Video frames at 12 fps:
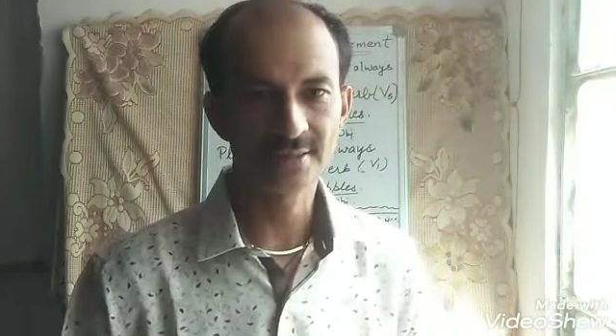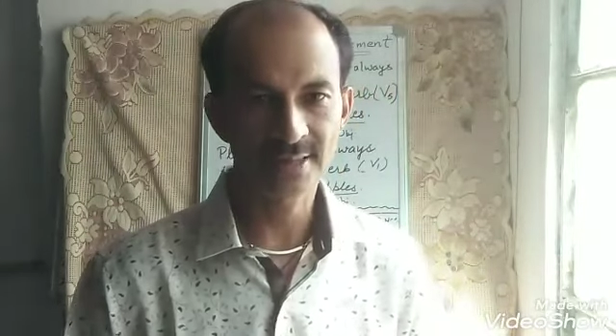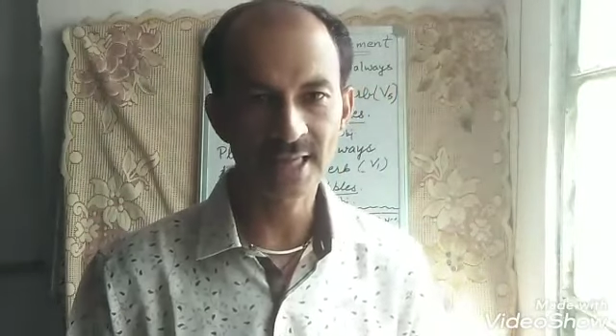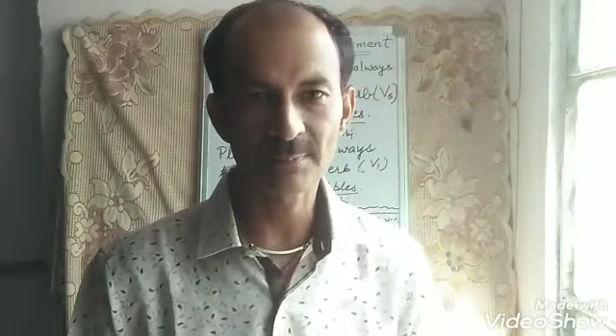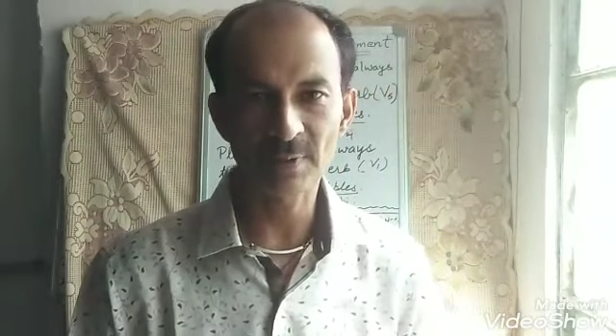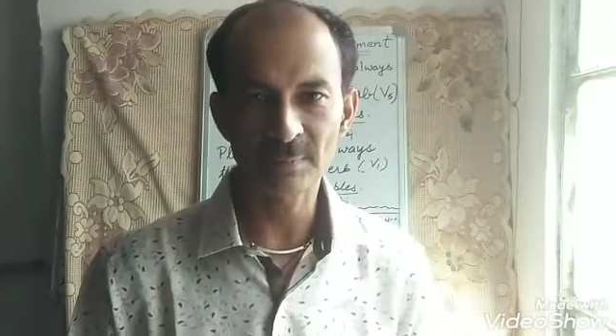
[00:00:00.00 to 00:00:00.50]

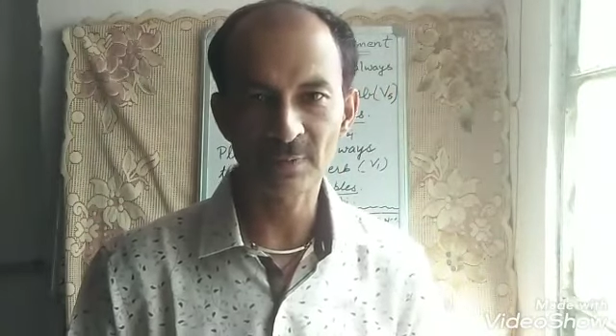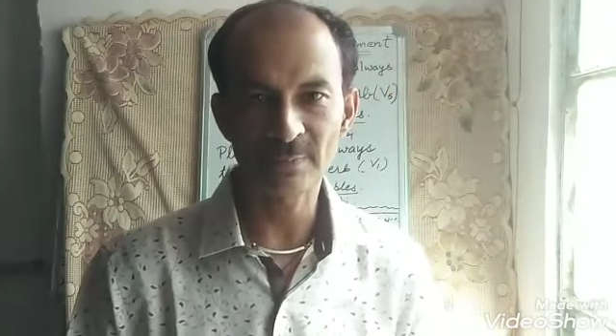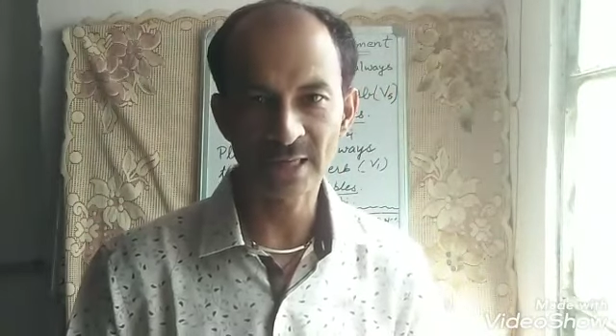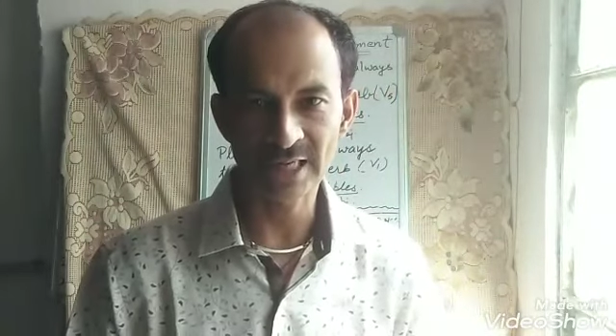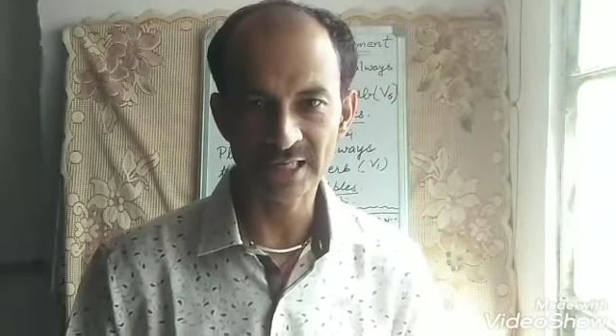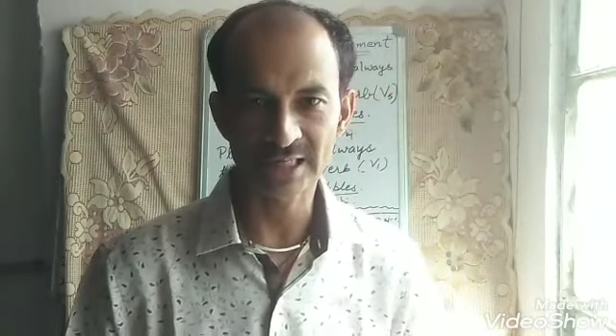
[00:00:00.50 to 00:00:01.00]
that people
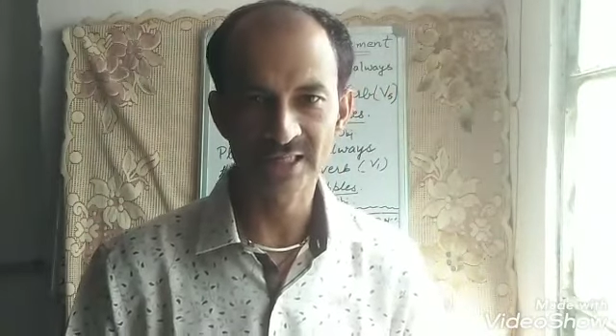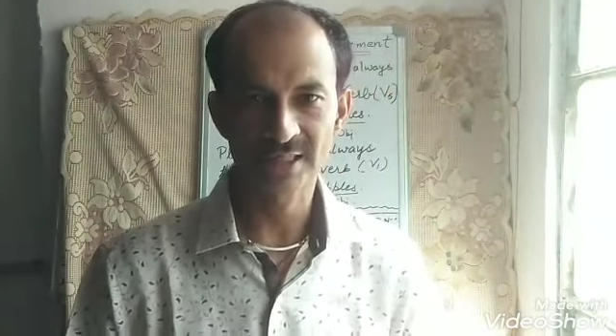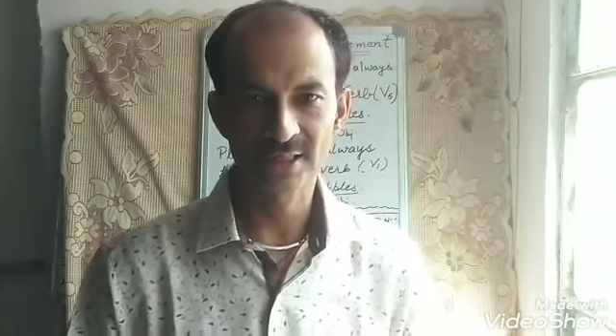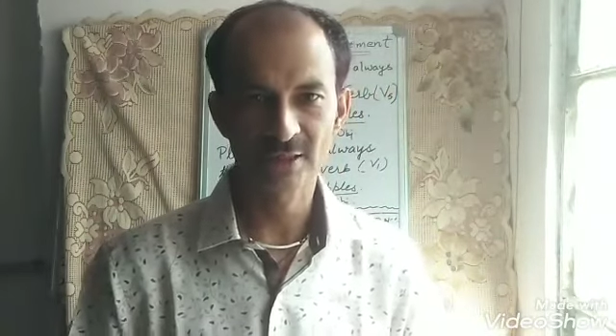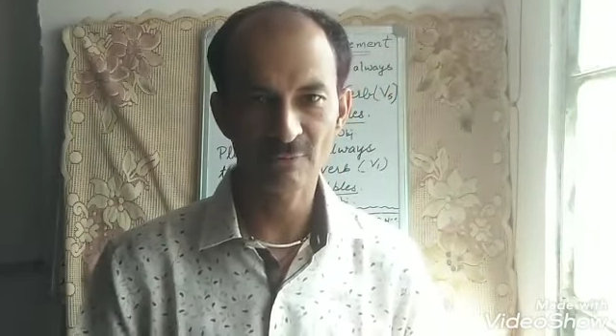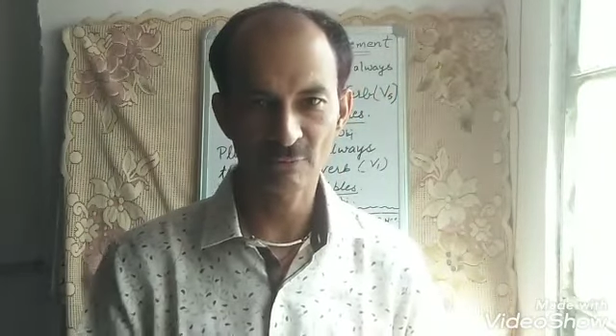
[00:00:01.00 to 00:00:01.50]
make
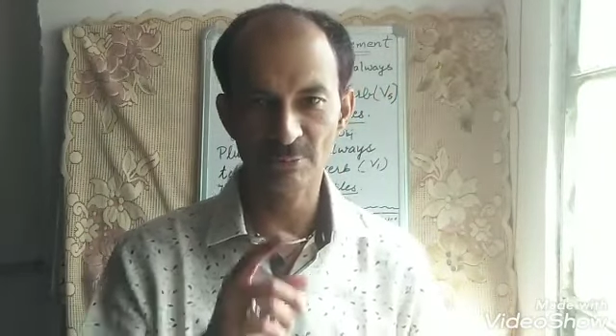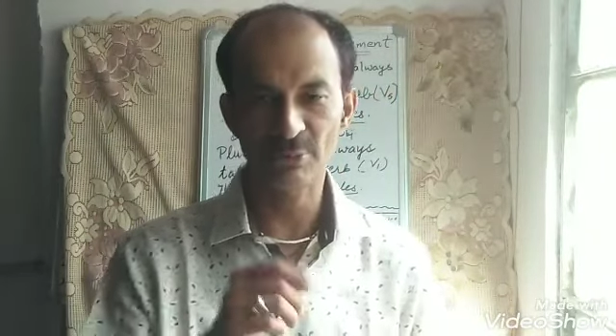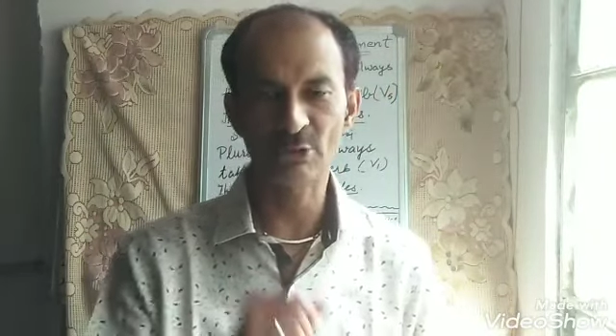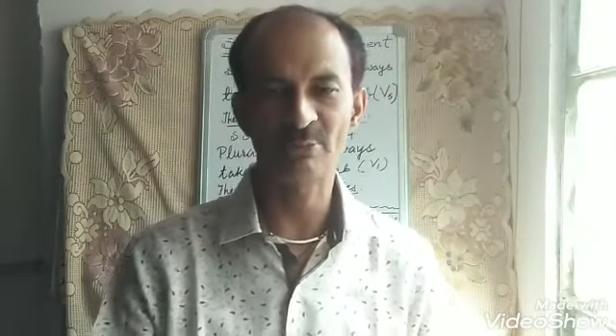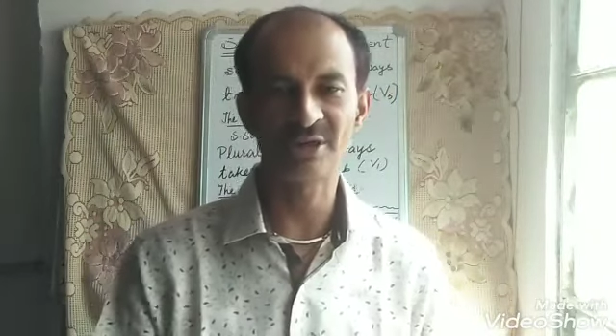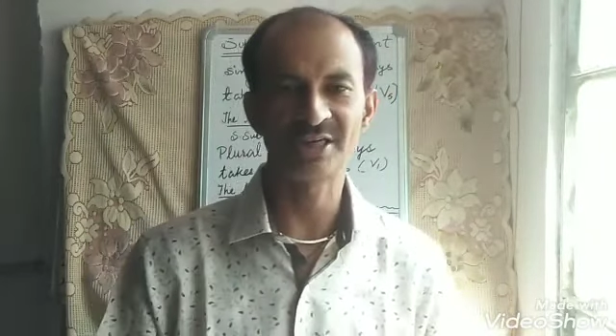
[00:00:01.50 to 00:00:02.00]
would
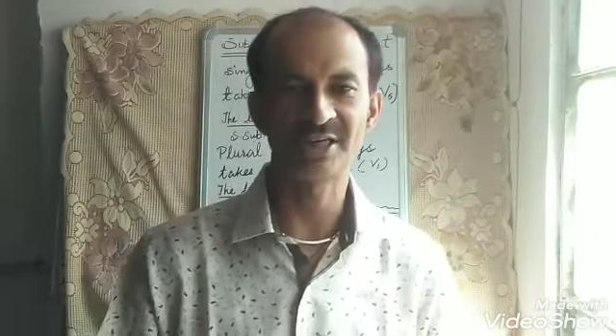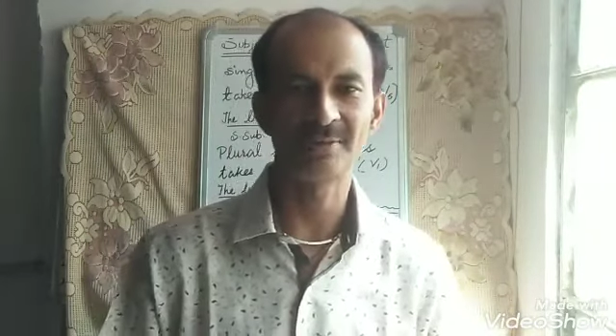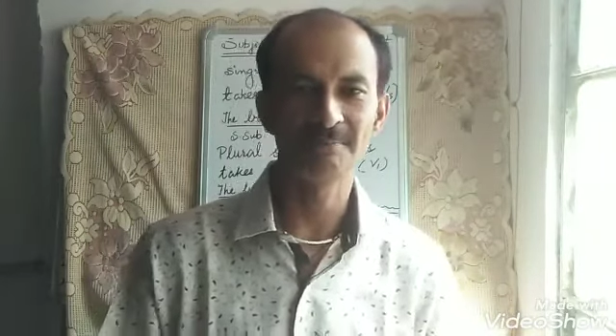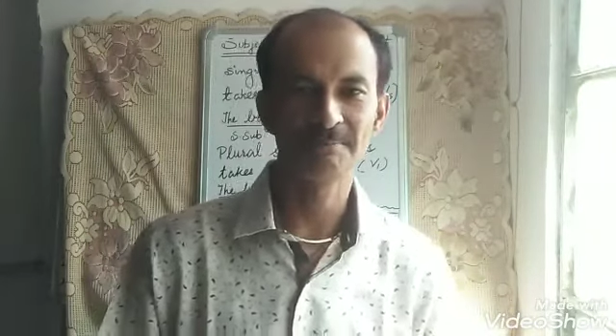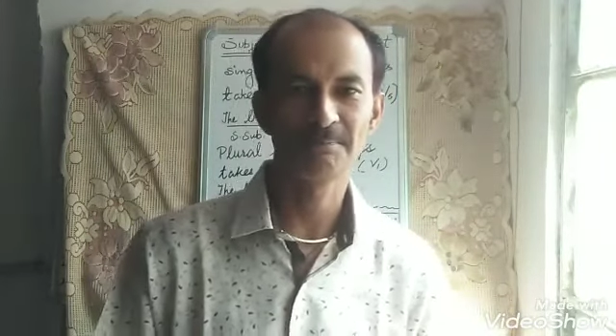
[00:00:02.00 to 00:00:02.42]
be omitted.